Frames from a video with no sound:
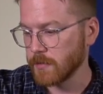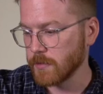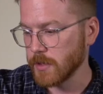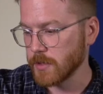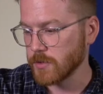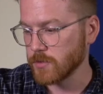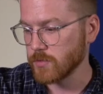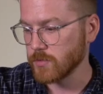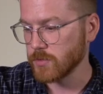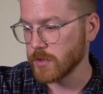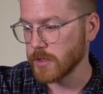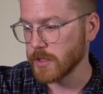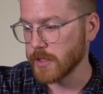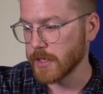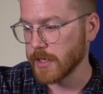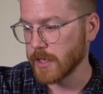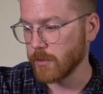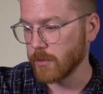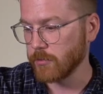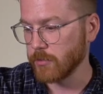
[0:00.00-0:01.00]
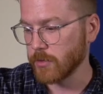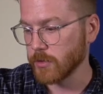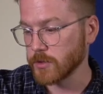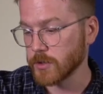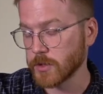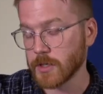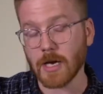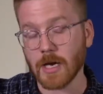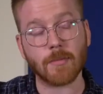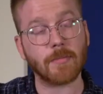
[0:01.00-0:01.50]
is really helpful. So
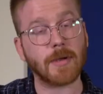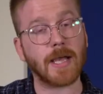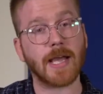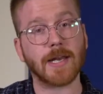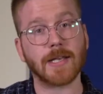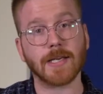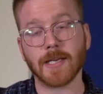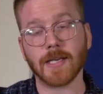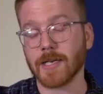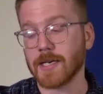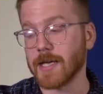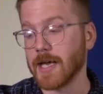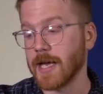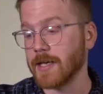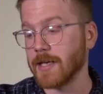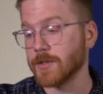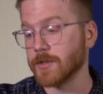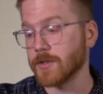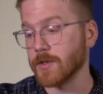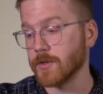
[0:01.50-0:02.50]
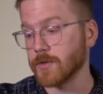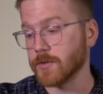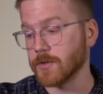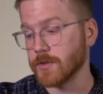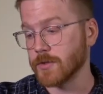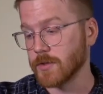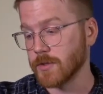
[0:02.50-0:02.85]
now I'm adding in 8th notes.